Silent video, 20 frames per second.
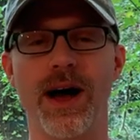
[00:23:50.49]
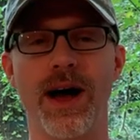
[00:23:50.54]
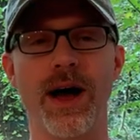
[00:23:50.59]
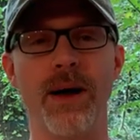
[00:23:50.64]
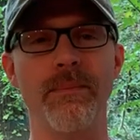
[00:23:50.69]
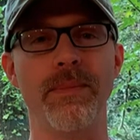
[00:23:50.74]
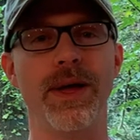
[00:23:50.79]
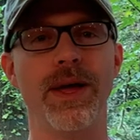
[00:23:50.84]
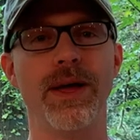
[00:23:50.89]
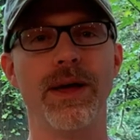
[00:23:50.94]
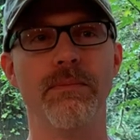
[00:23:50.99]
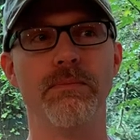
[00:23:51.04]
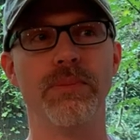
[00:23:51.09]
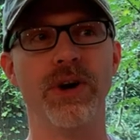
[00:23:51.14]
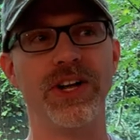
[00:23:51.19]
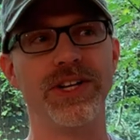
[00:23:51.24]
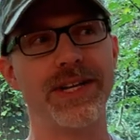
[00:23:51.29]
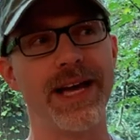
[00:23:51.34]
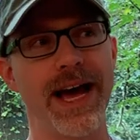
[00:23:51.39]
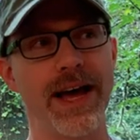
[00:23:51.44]

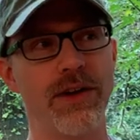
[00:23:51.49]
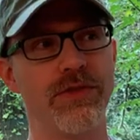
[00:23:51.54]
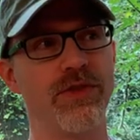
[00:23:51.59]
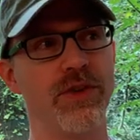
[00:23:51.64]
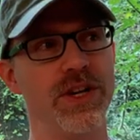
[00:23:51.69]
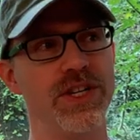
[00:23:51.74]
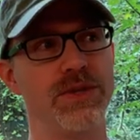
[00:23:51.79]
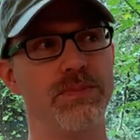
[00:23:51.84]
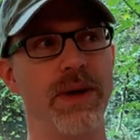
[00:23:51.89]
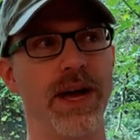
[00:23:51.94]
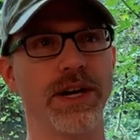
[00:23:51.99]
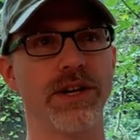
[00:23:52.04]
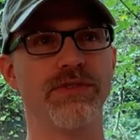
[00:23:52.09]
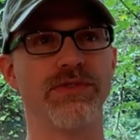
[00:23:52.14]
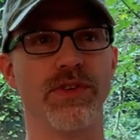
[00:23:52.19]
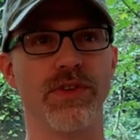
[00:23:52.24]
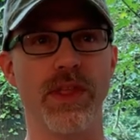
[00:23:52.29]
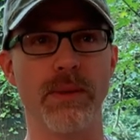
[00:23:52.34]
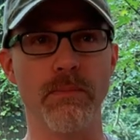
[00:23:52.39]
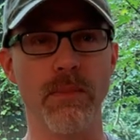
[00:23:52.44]
But out of respect
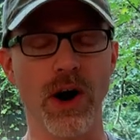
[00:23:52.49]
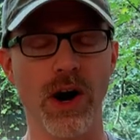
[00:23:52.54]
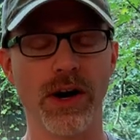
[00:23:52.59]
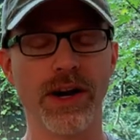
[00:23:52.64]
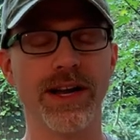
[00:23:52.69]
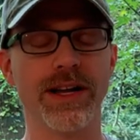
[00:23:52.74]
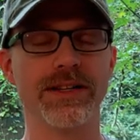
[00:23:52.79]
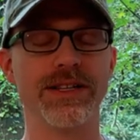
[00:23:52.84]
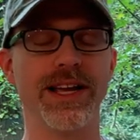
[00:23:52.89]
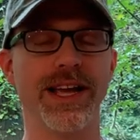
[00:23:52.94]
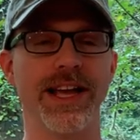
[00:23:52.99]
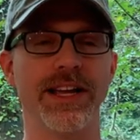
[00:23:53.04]
for the market